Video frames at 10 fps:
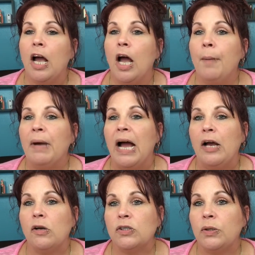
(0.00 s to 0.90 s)
Um, I
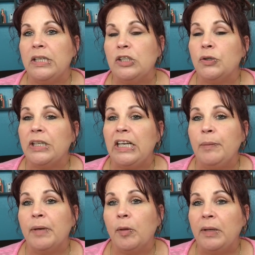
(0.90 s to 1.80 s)
also need you to
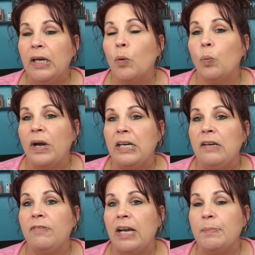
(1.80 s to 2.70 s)
email me at
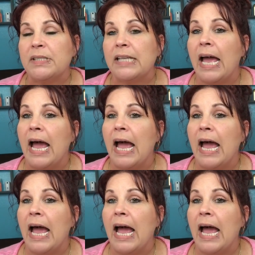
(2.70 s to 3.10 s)
wendyvapes